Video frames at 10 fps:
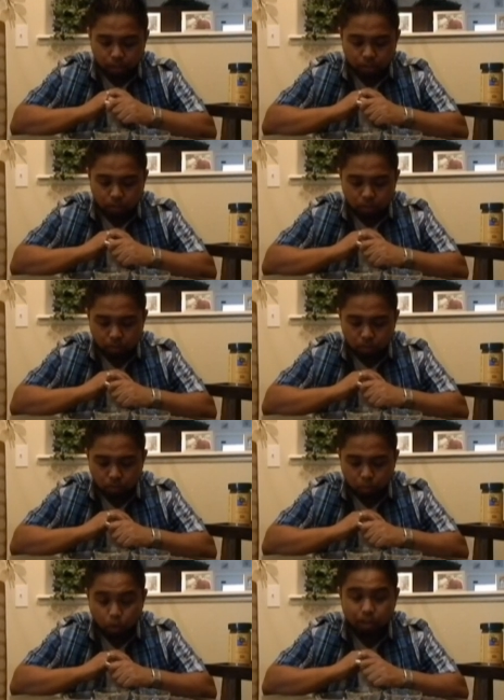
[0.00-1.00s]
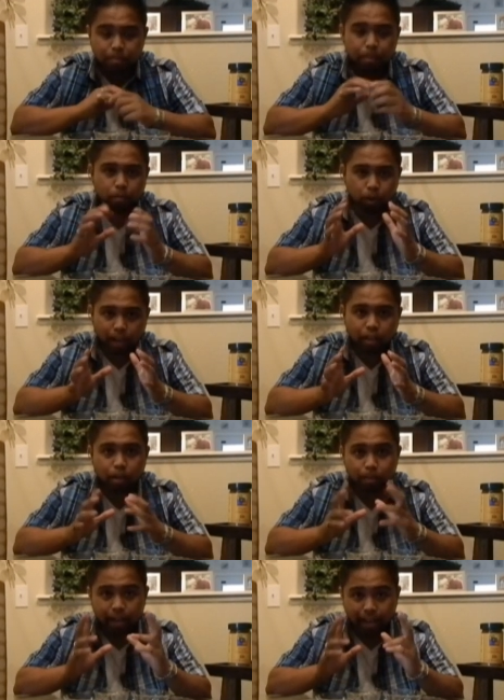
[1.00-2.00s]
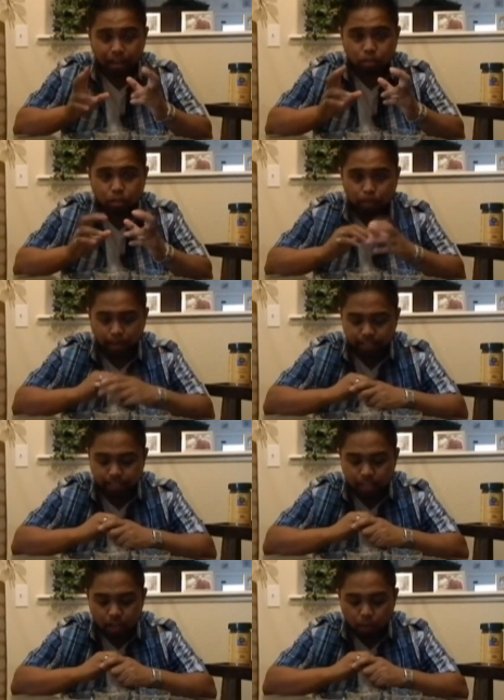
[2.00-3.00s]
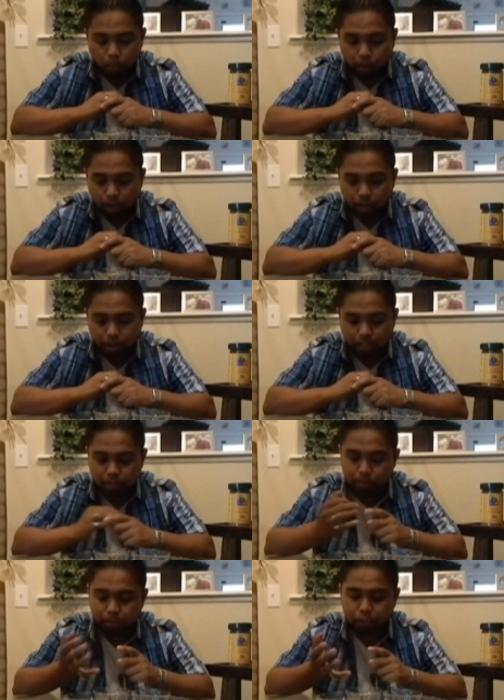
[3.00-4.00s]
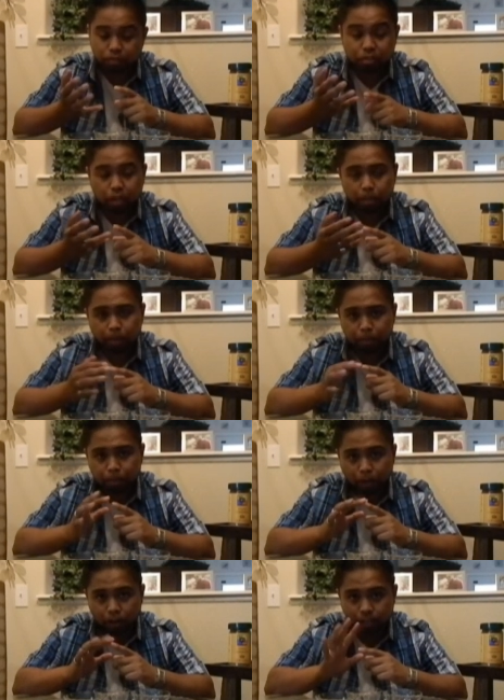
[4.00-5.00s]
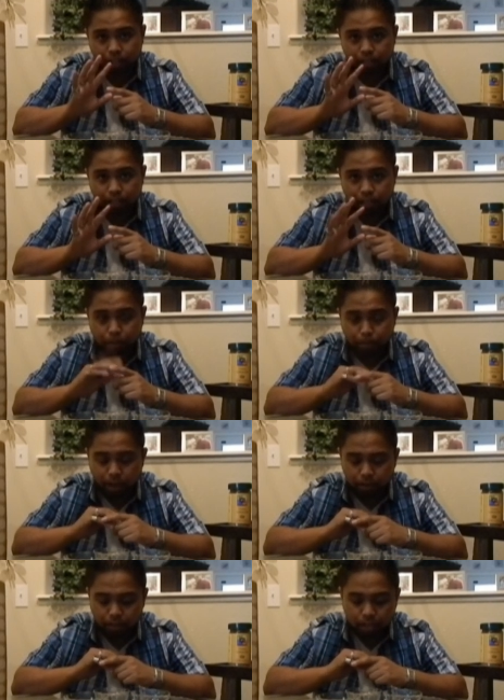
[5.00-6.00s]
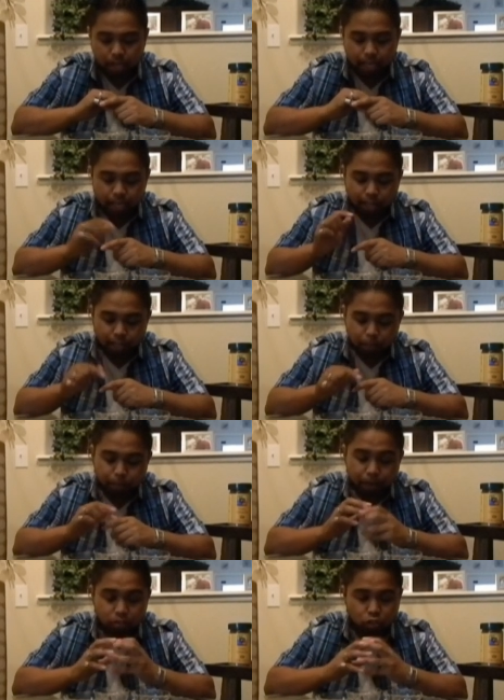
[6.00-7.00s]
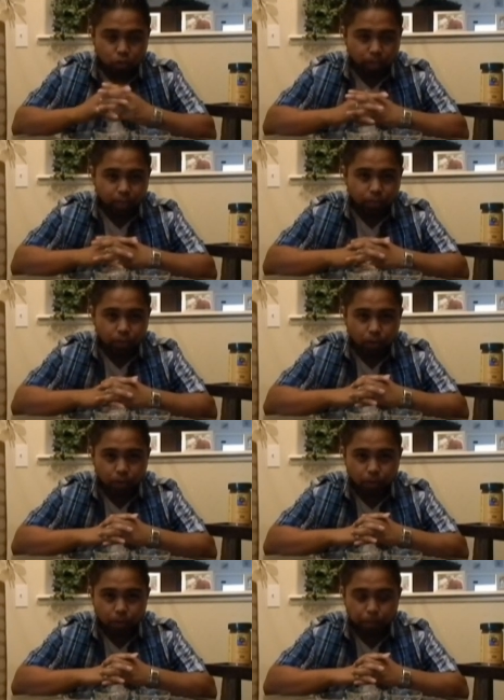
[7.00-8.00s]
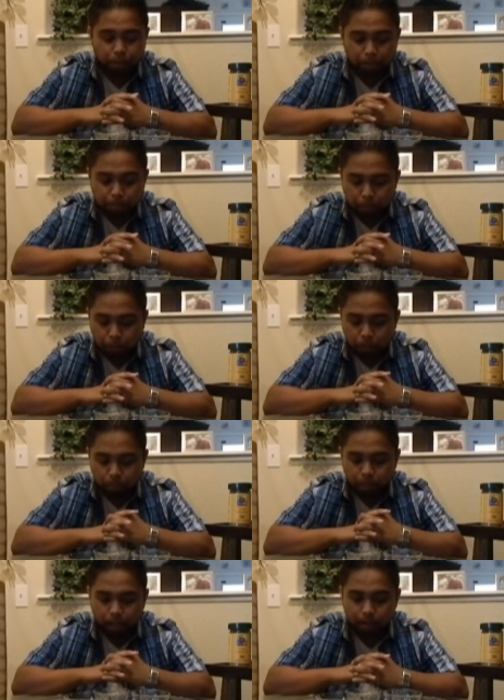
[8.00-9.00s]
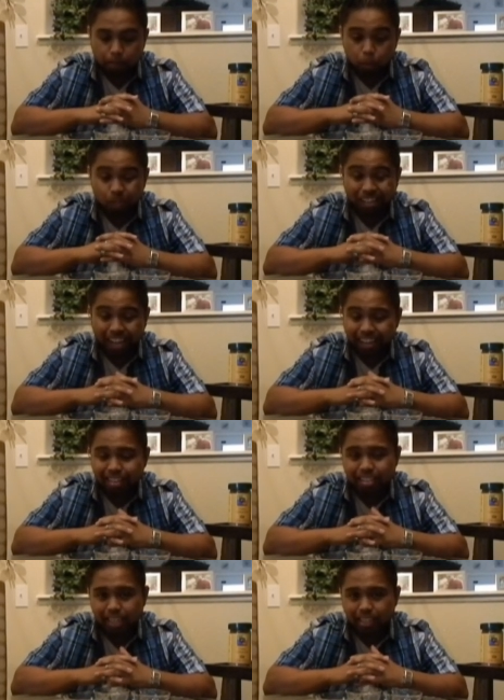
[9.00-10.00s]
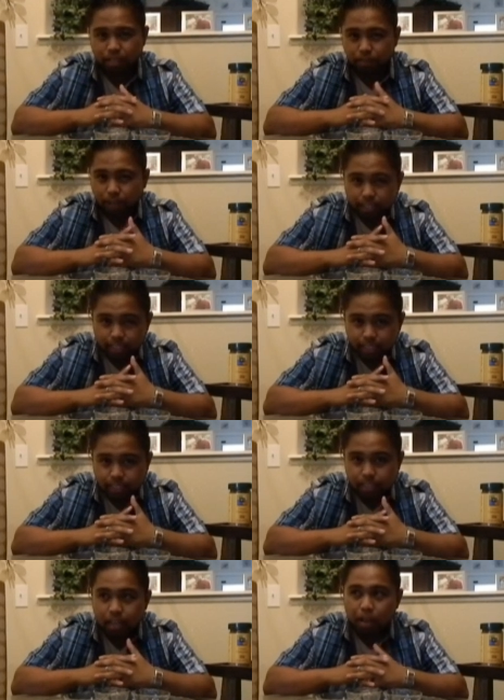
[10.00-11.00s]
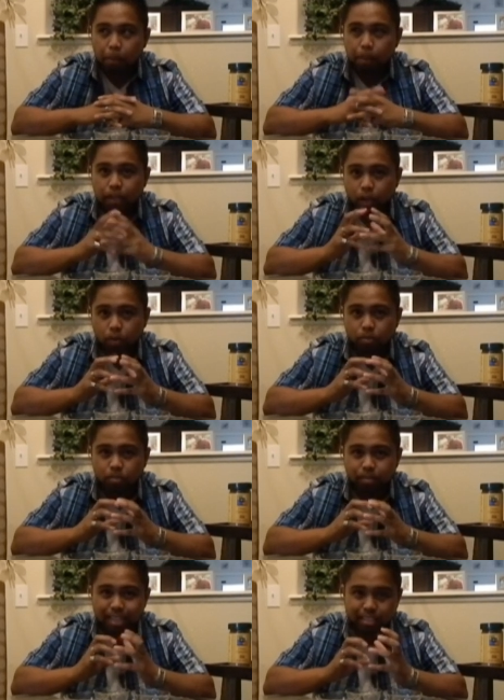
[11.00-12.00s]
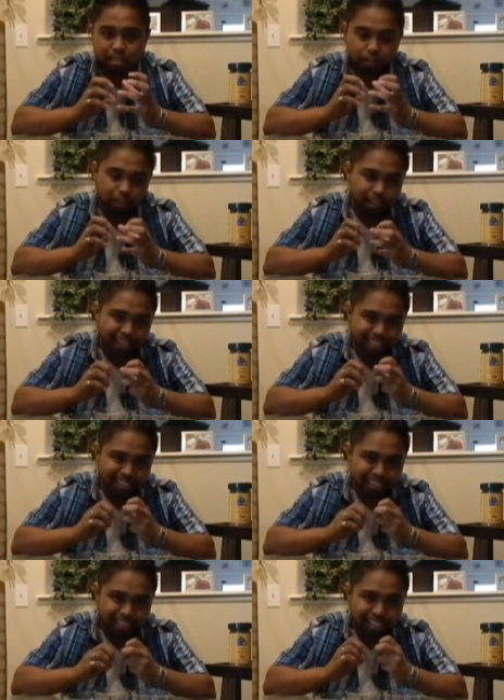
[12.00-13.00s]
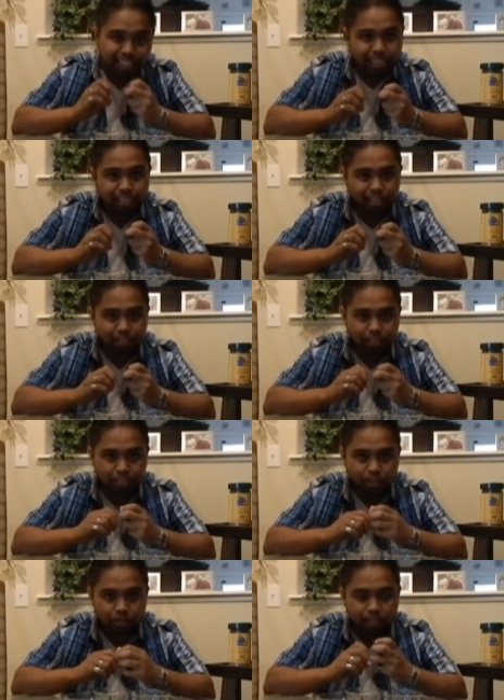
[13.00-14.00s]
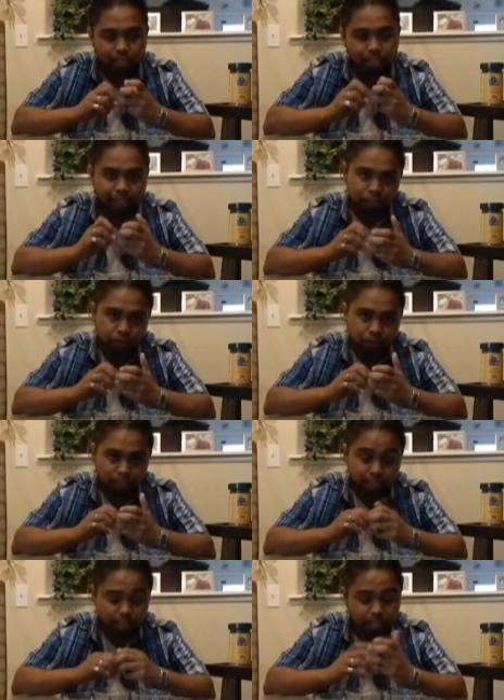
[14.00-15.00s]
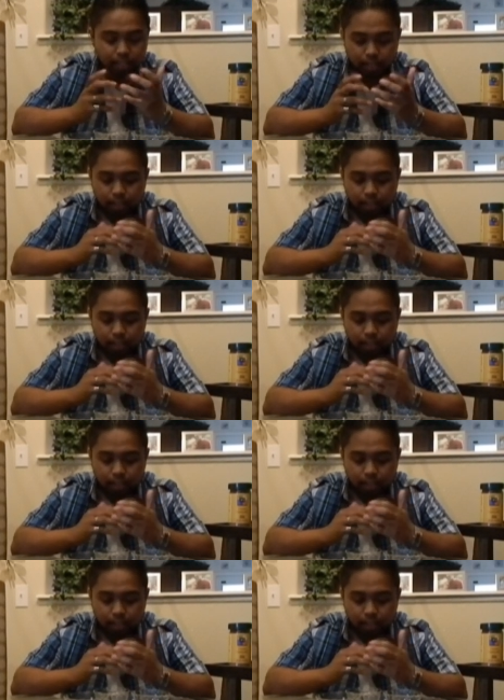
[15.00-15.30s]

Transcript: in one of what I call my house spice, where it's a mixture of salt, pepper, garlic, and onion powder. Onion powder is great for people who like the taste of onions, but don't necessarily like to eat onions. They don't like the texture of onions. And